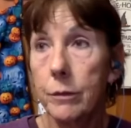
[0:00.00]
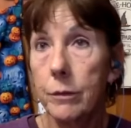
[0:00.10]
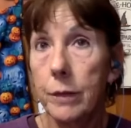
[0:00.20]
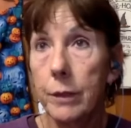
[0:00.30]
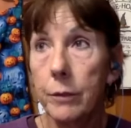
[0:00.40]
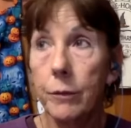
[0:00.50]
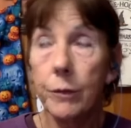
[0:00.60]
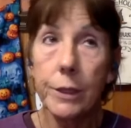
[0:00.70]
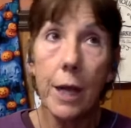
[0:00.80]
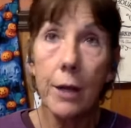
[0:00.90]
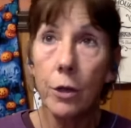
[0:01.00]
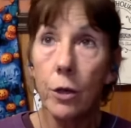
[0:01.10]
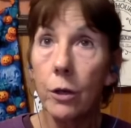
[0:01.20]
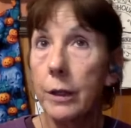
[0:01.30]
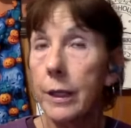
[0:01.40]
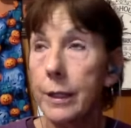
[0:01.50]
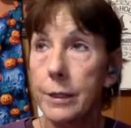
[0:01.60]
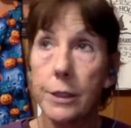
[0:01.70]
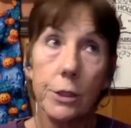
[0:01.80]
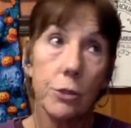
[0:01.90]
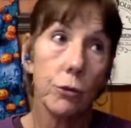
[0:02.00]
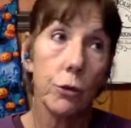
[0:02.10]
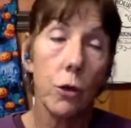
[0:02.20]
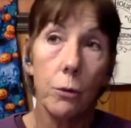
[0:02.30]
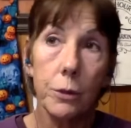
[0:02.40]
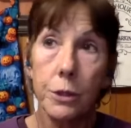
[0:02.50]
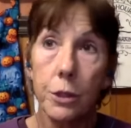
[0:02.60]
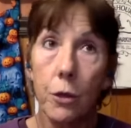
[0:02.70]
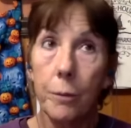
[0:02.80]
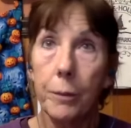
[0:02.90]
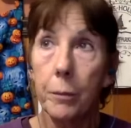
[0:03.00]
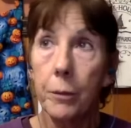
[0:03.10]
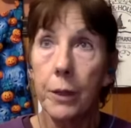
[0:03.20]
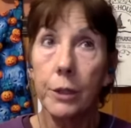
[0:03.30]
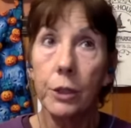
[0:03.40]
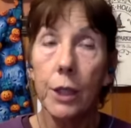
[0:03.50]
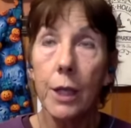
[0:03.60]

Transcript: he retired early because his goal was to go up the bridge,